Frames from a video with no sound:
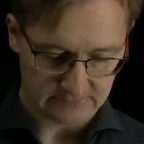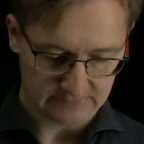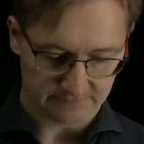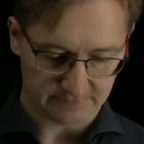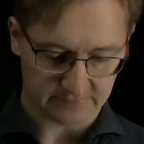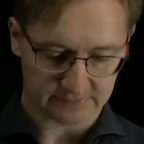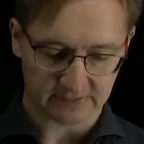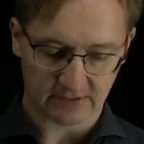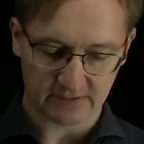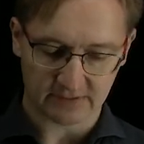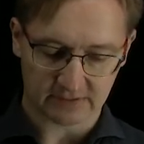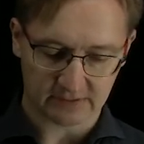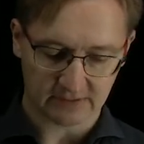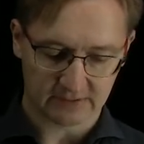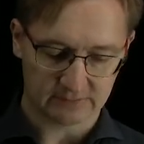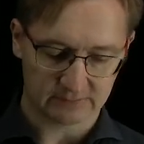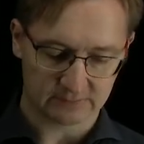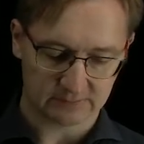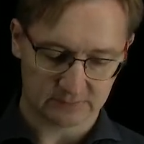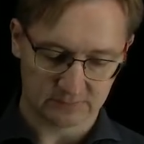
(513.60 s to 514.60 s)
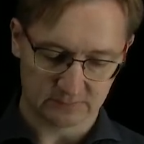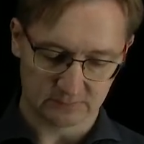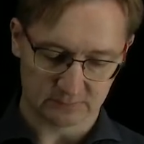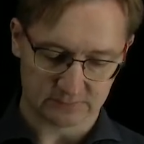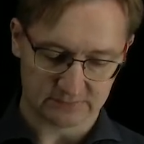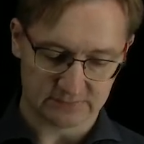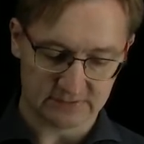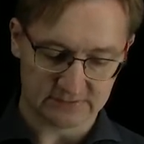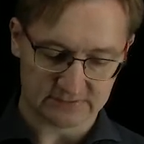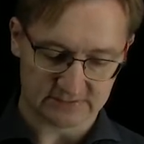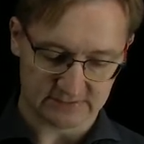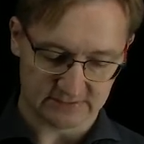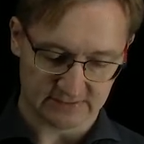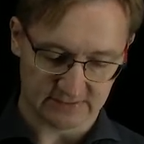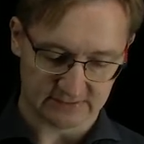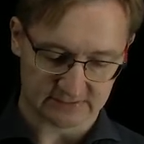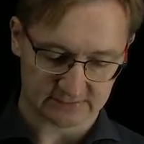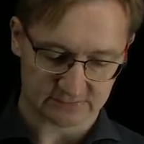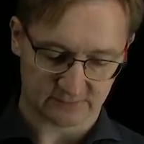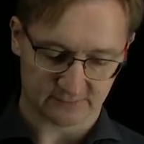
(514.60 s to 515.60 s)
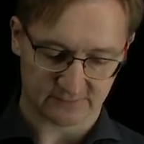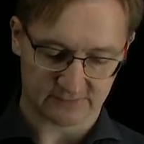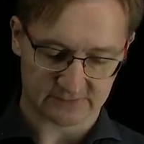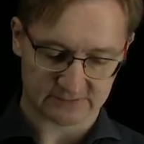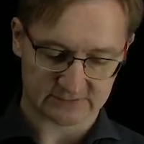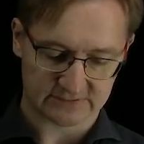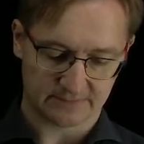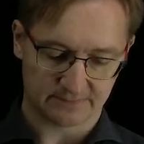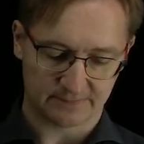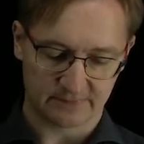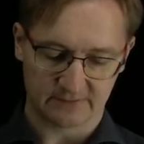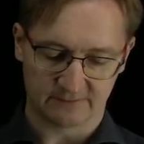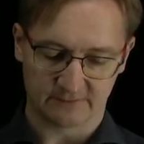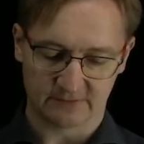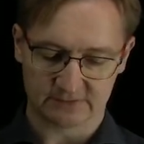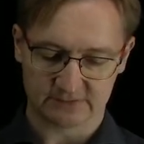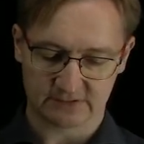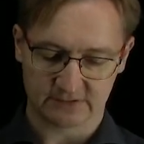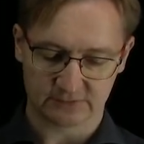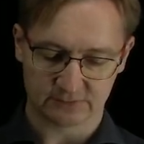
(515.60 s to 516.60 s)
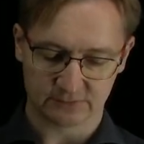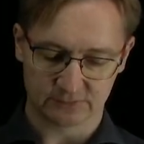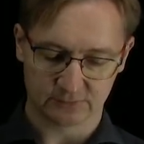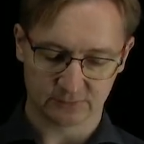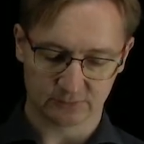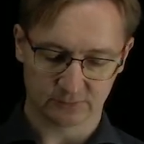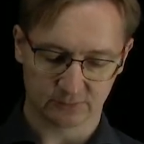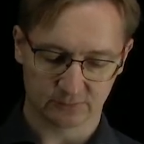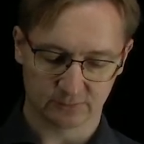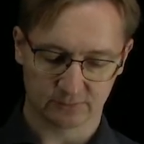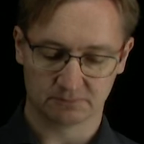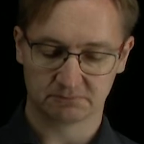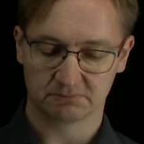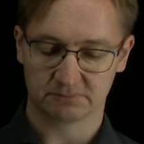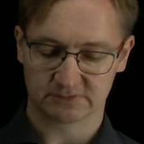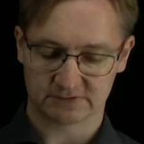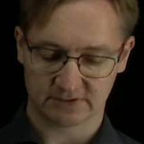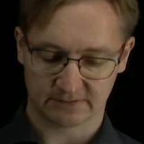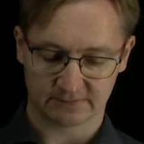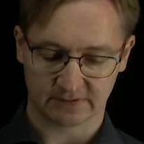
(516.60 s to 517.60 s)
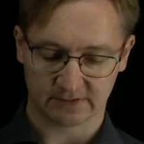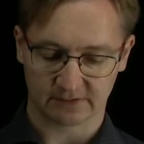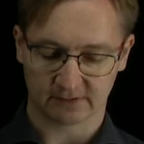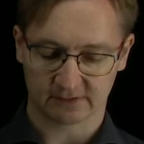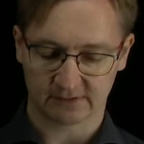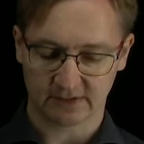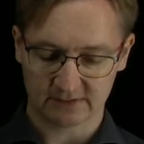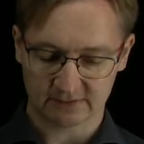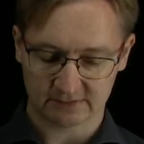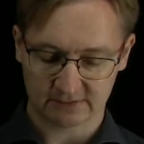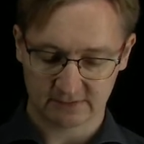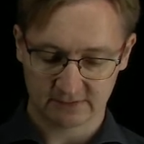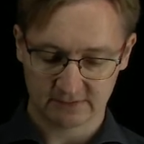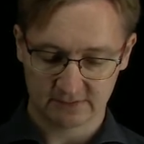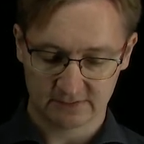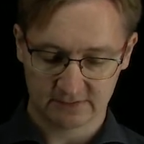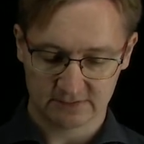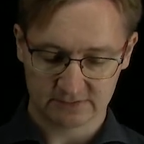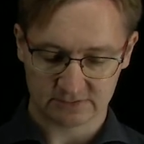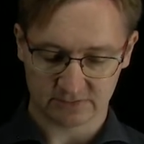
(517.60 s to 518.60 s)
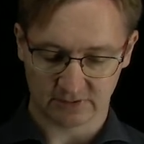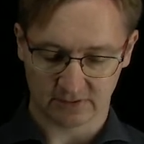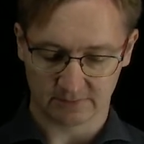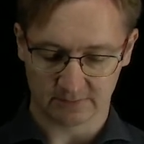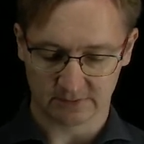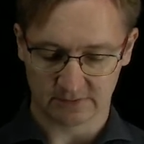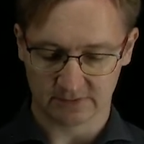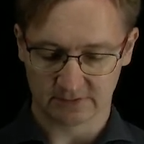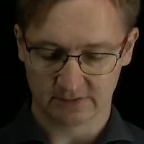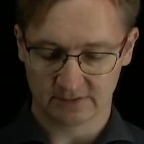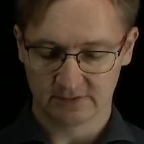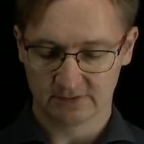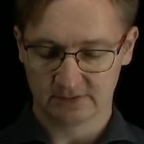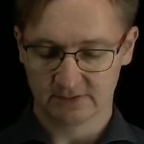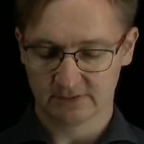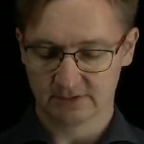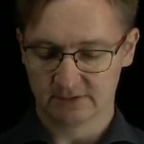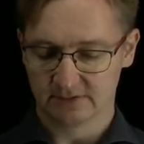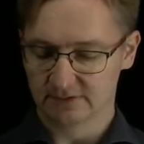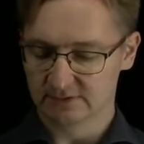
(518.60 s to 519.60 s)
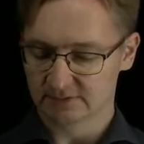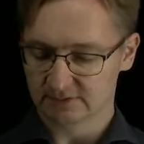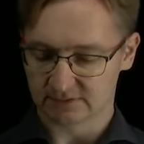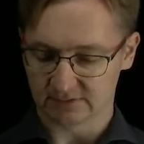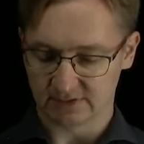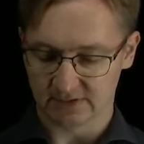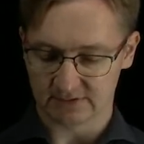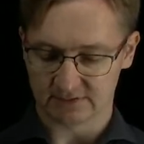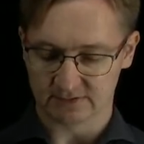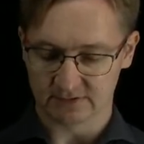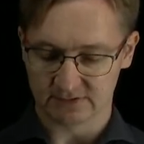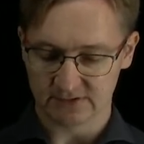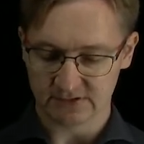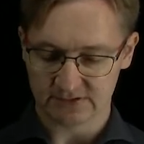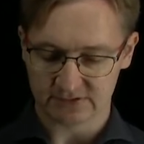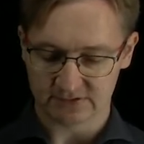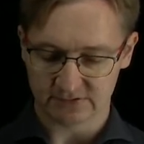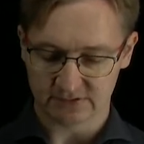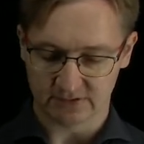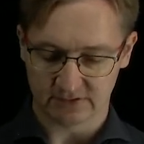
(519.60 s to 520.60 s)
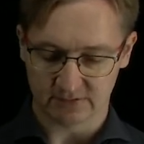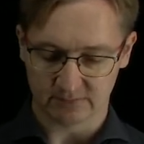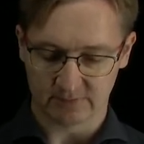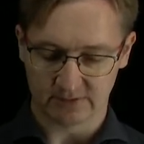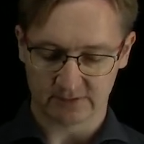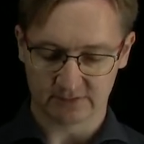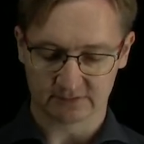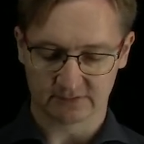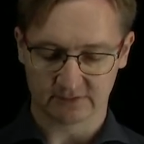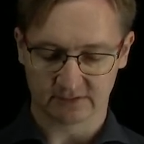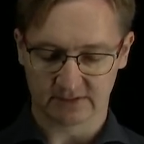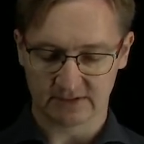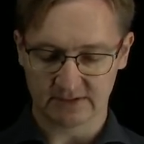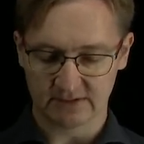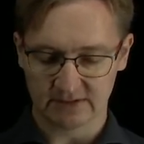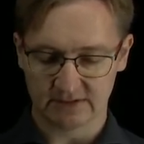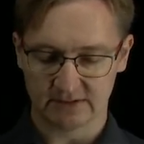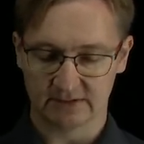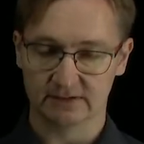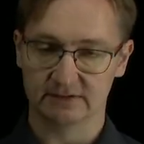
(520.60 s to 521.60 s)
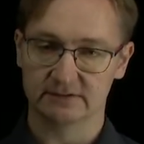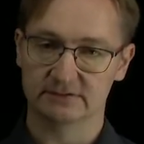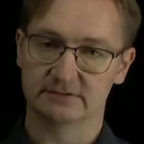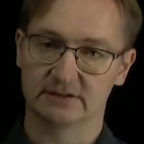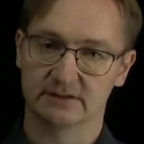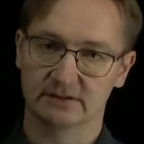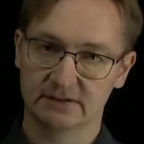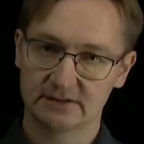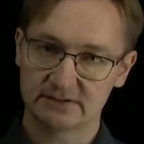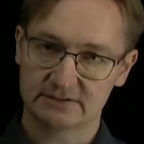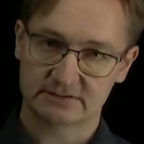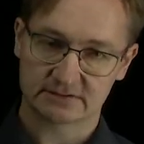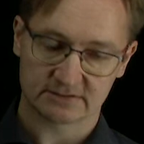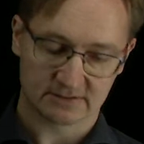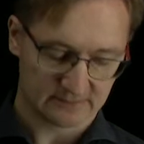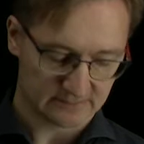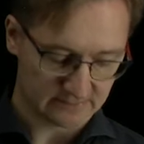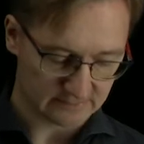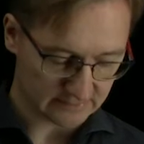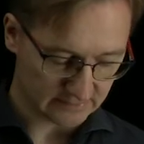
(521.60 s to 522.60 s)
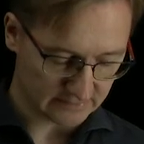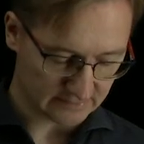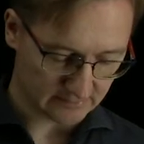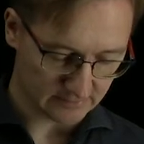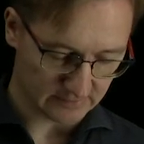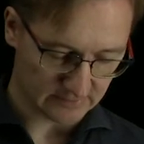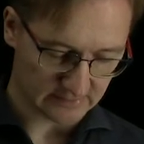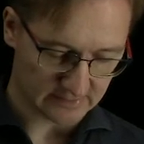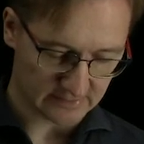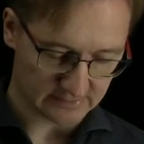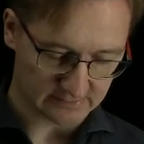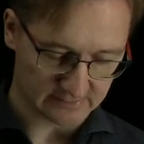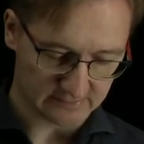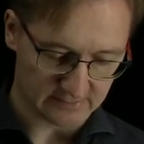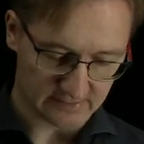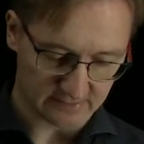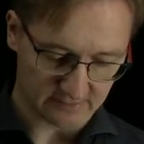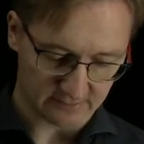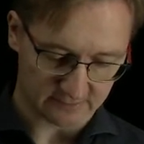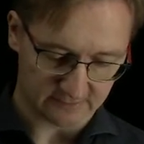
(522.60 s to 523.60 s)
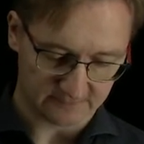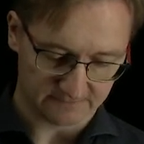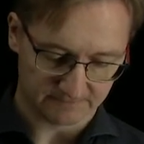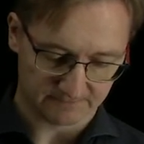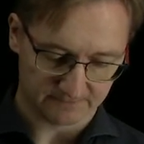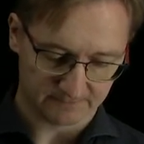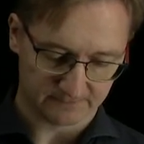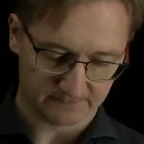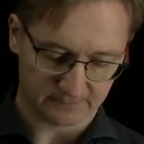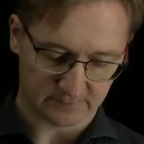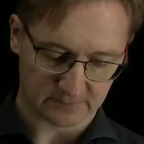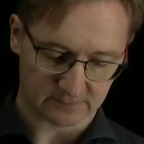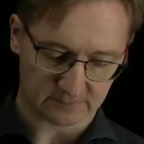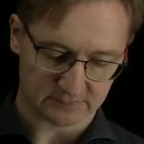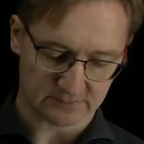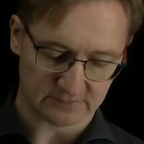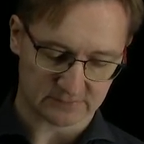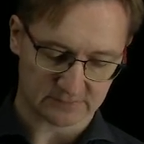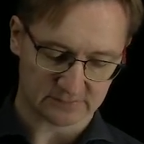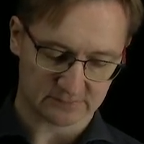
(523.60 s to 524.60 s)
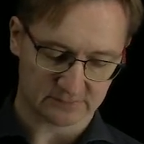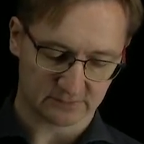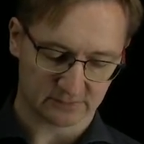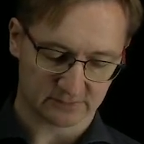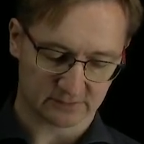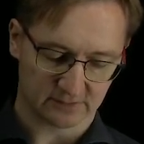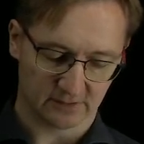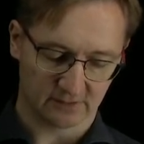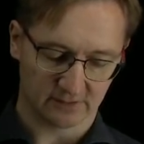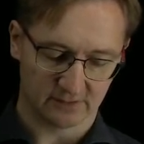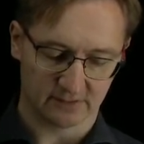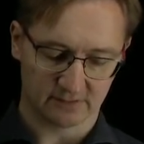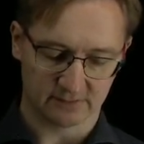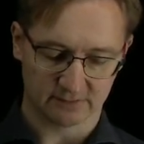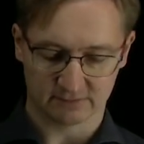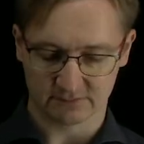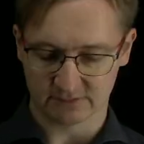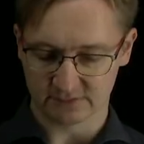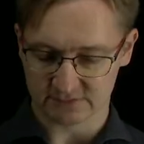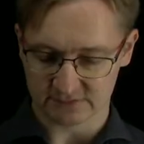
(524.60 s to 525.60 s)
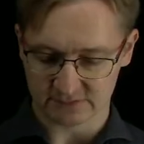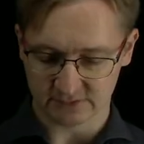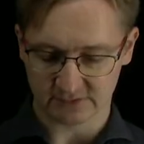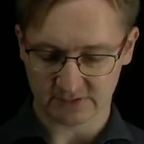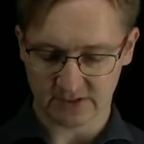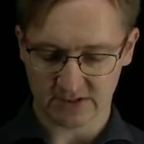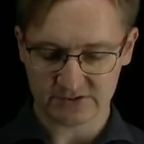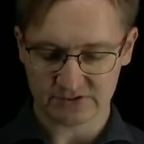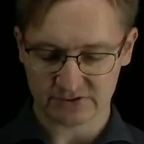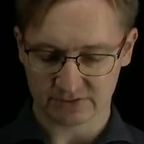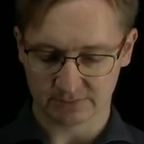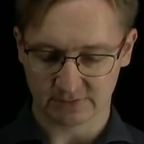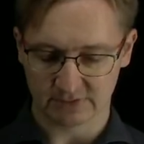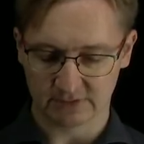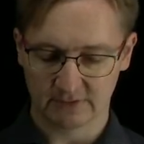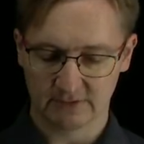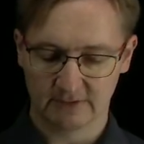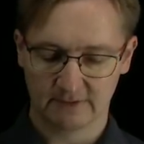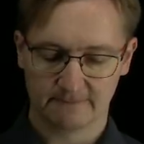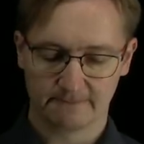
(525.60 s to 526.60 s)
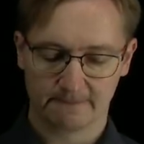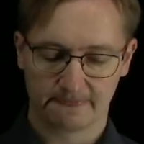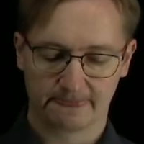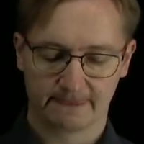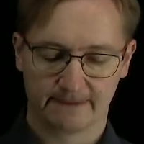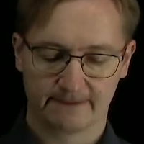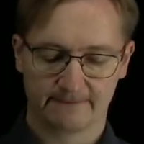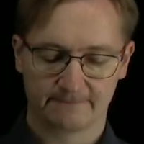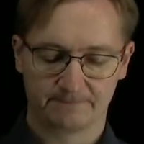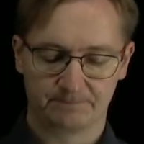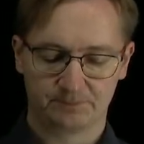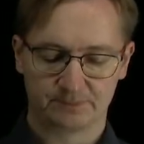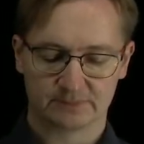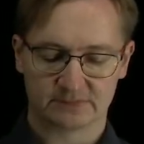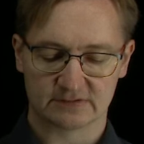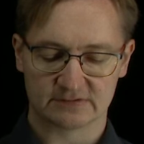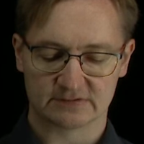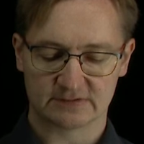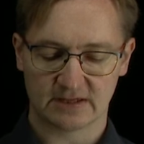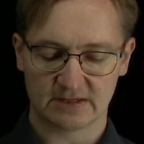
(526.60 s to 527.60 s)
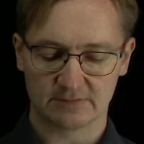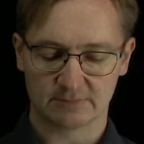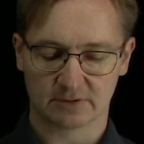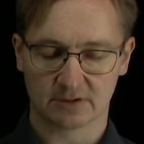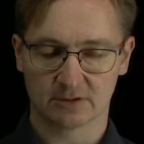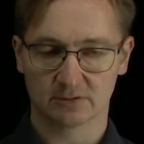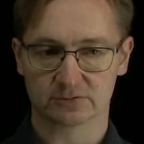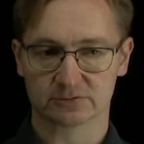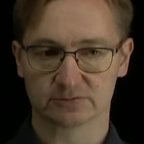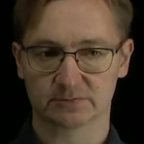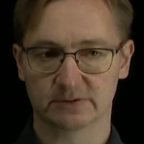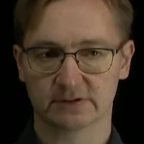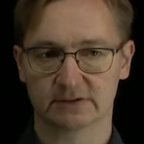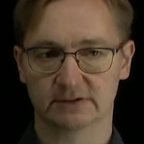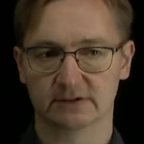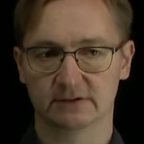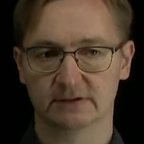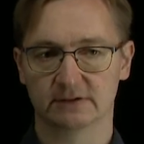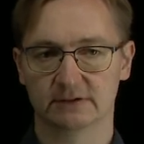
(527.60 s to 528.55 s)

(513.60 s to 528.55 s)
But I cannot use list here. So for example, if I try to do something like that, so I will create a dictionary where the key is a list, then I will get an error because it's not hashable. The same goes with